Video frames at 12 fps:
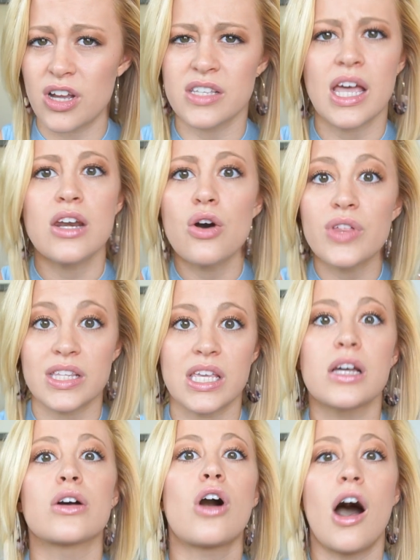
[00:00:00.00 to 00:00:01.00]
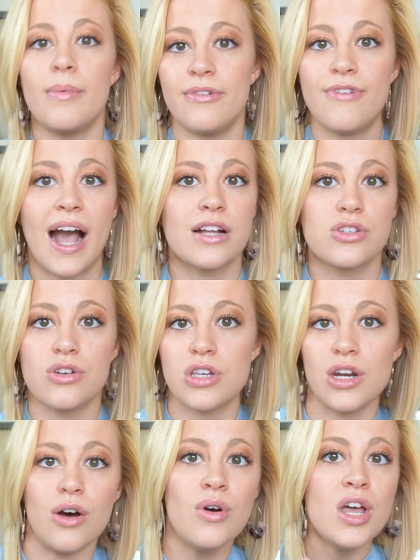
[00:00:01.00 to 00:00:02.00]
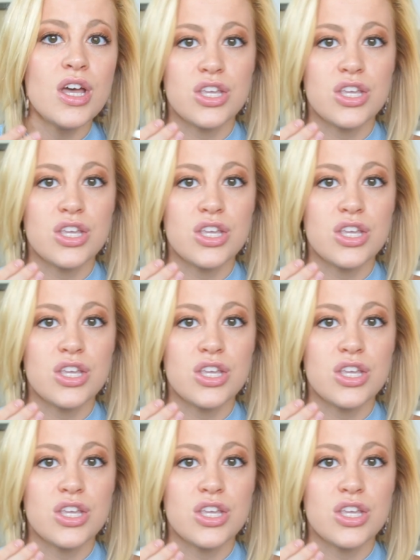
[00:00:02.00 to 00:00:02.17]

because I know that's like a common factor, you know,